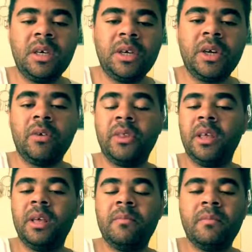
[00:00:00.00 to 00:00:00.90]
You know,
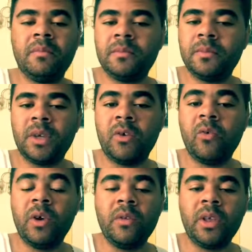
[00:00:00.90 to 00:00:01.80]
the you know,
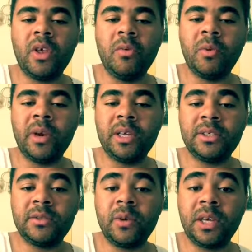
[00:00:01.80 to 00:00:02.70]
we the human
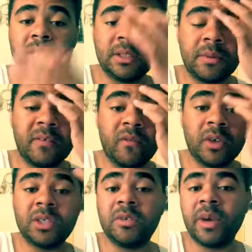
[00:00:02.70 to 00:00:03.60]
race wins, but
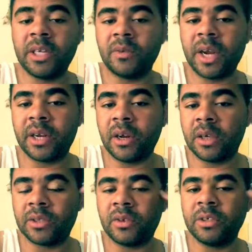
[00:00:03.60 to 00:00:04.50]
unfortunately, we have got to do it at a
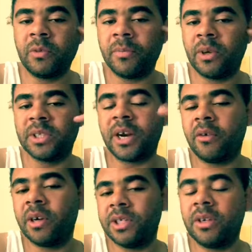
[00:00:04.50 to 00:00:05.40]
cost. There's always one person got a
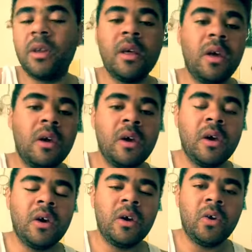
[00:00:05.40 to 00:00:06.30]
question.
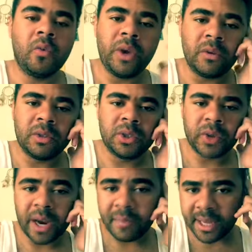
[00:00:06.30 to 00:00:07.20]
We
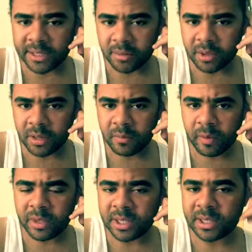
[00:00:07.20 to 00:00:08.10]
try to make something, but
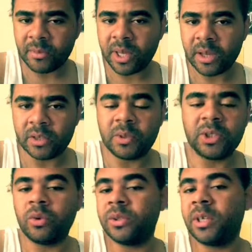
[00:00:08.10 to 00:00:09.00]
we did something else. We
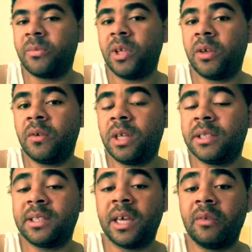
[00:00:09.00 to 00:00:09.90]
destroyed something
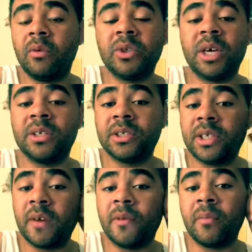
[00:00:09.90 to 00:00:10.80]
instead. We are trying to
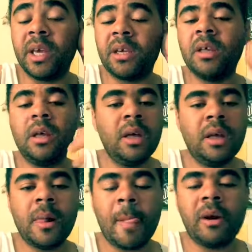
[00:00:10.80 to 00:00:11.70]
discover and make,
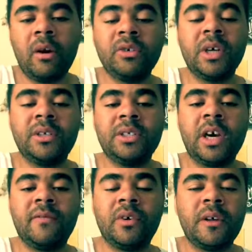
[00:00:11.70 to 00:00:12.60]
oh, try to
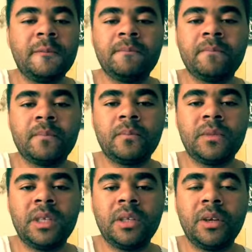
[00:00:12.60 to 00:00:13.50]
discover
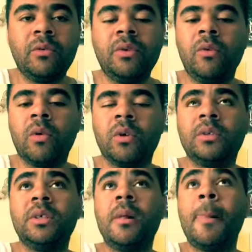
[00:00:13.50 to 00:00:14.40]
the new, new world.